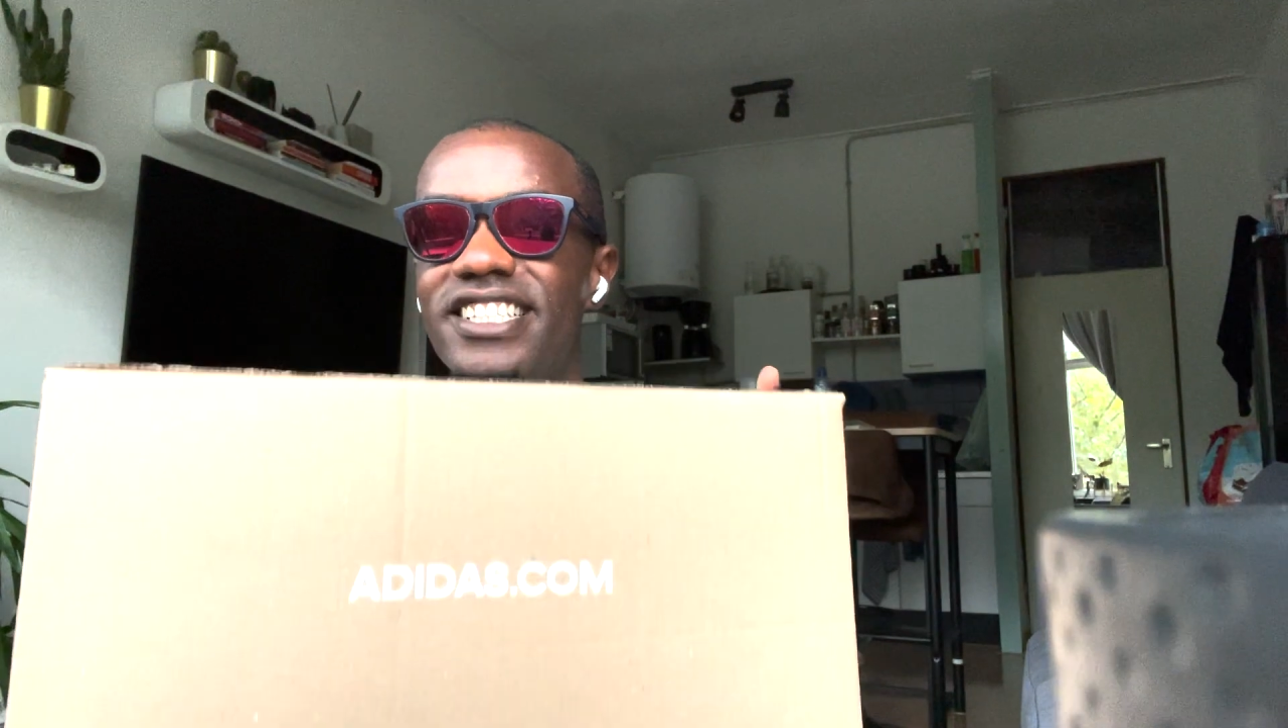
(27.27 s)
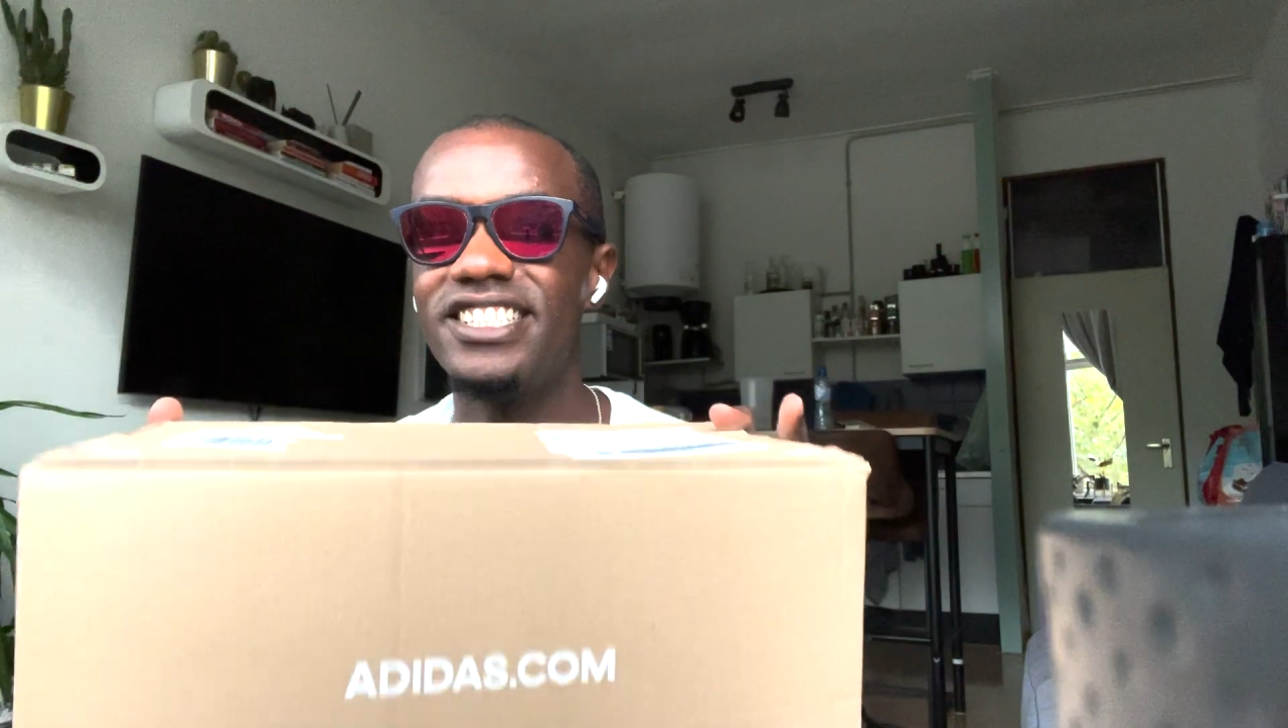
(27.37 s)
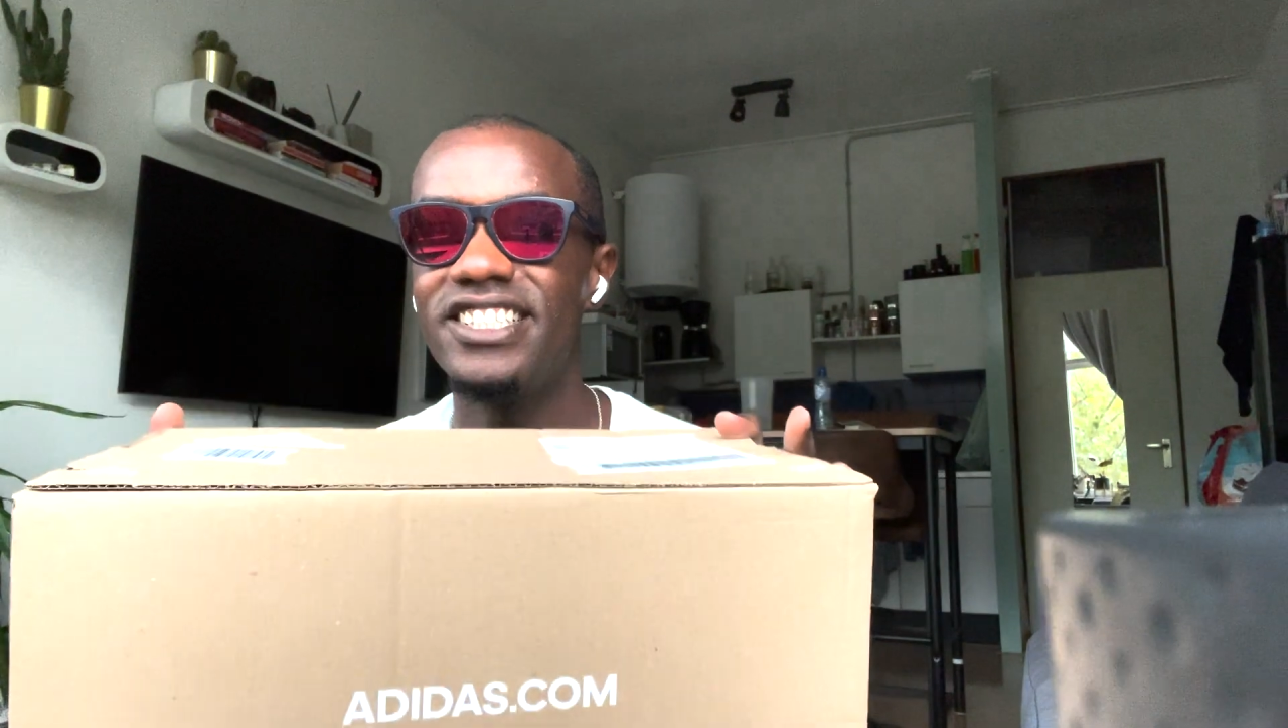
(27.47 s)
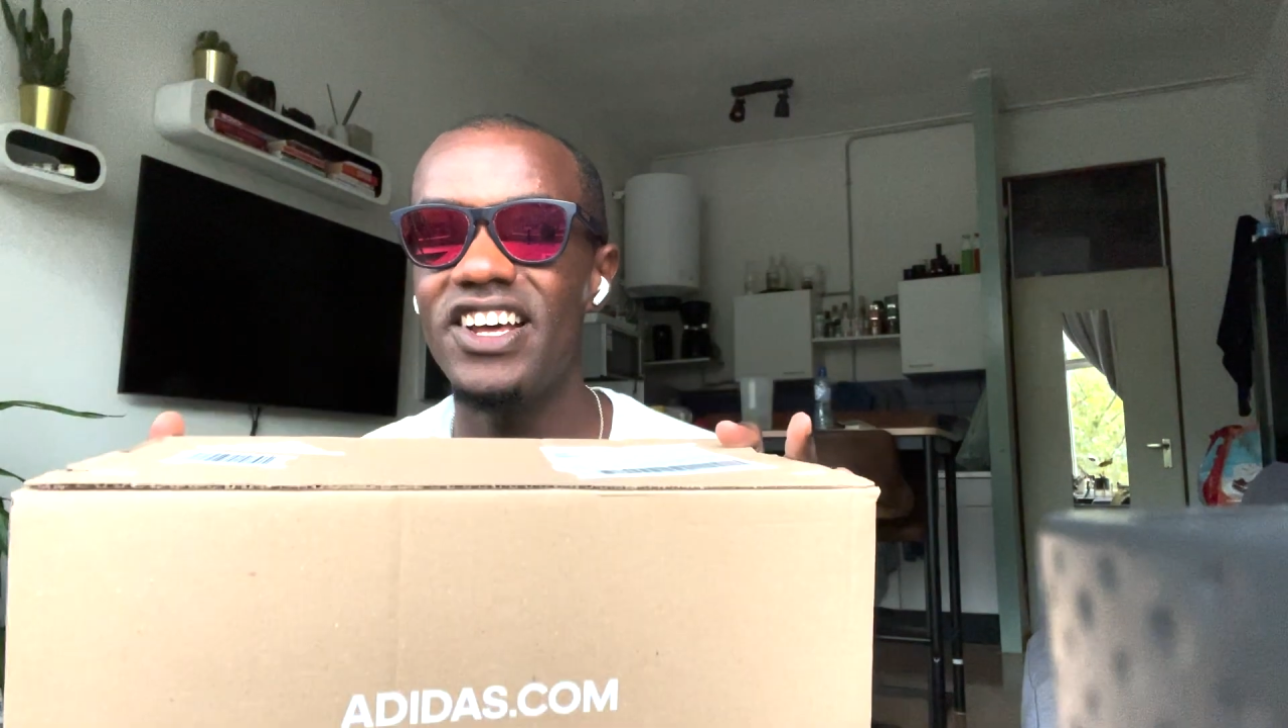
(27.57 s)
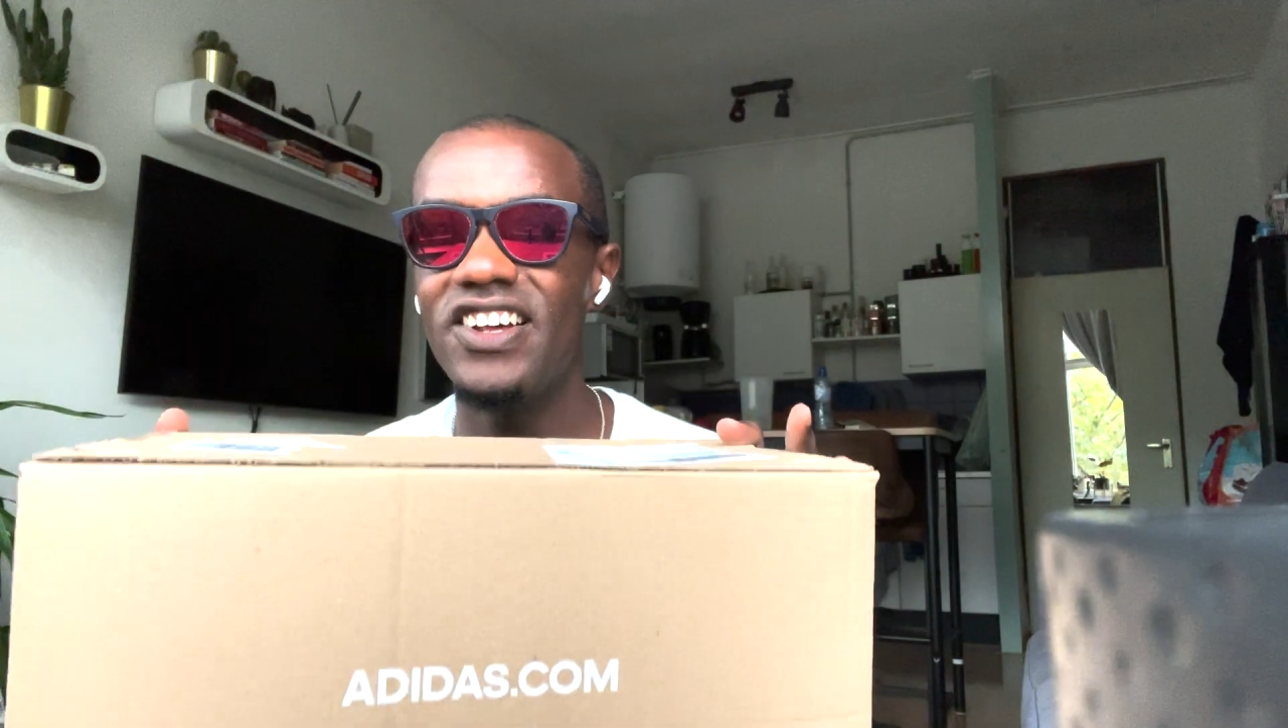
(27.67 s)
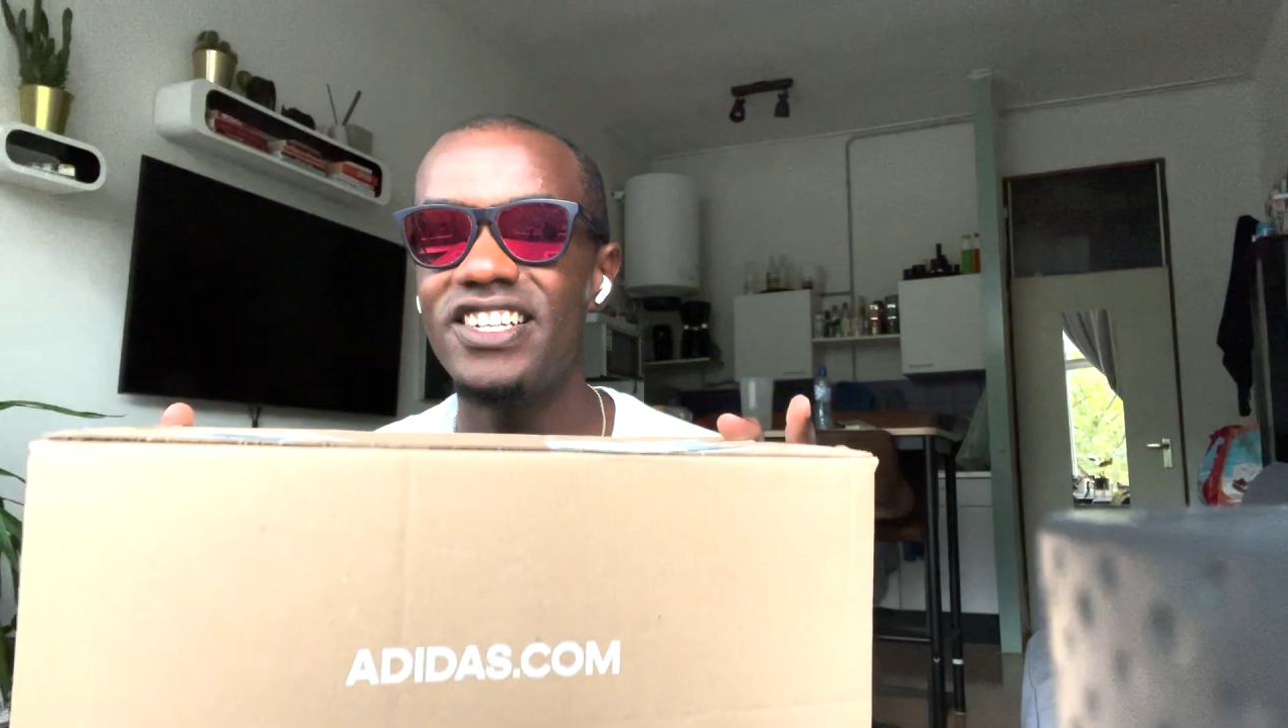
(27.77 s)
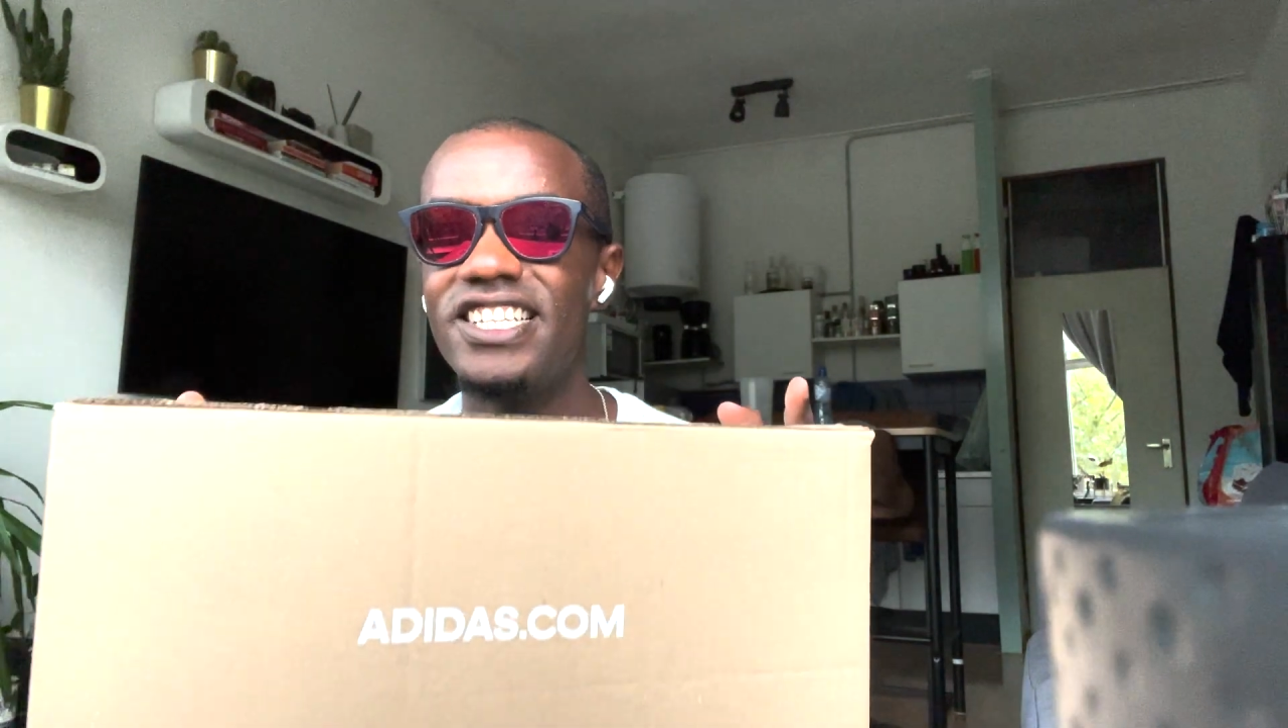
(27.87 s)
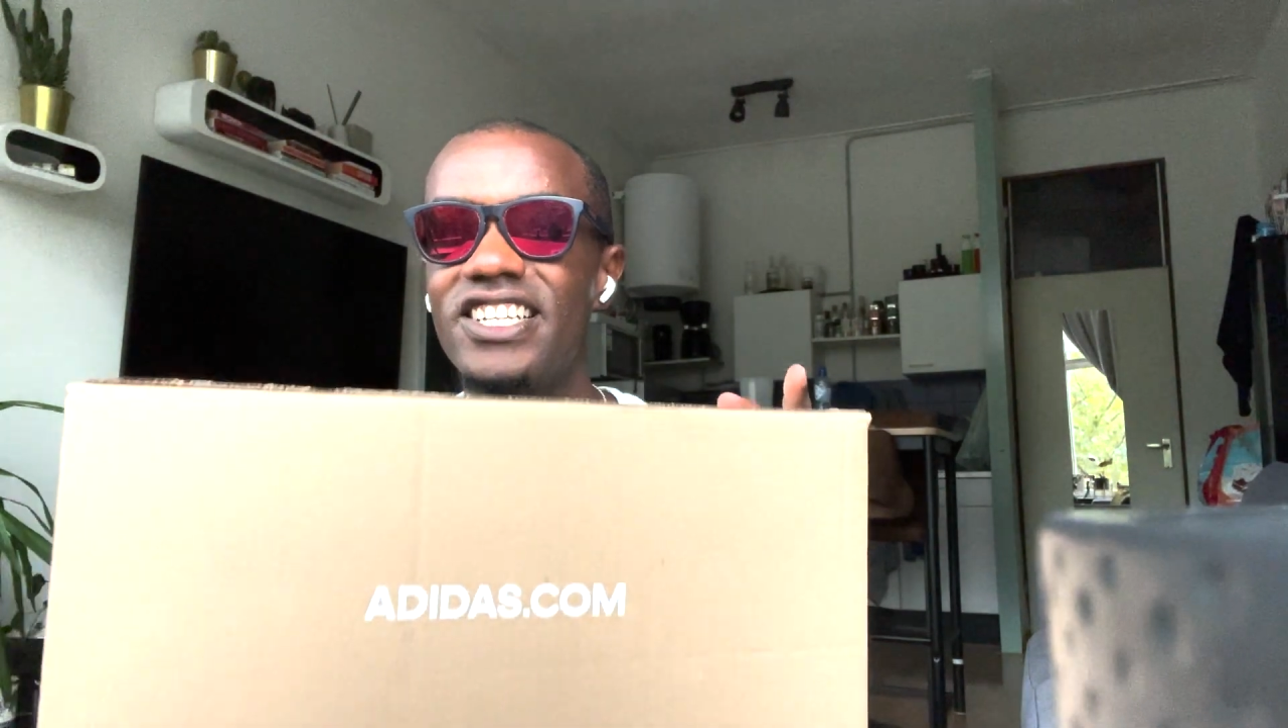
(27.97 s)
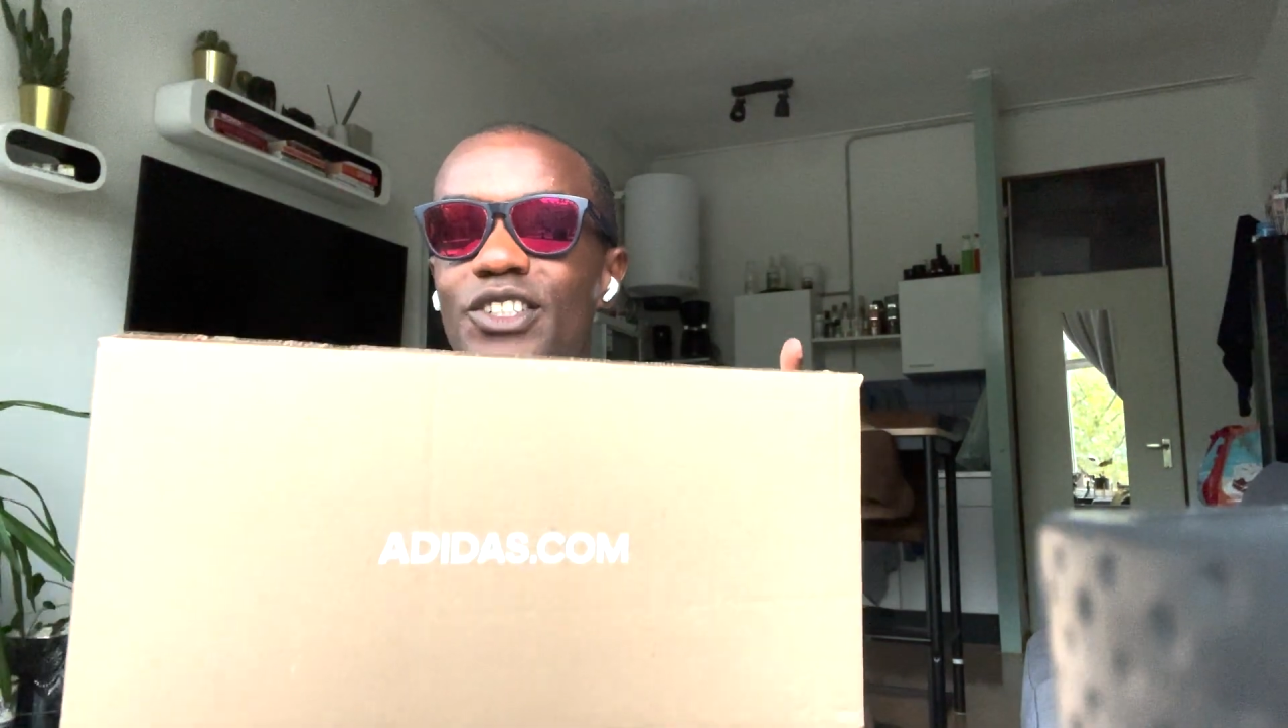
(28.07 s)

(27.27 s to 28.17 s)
it's an Adidas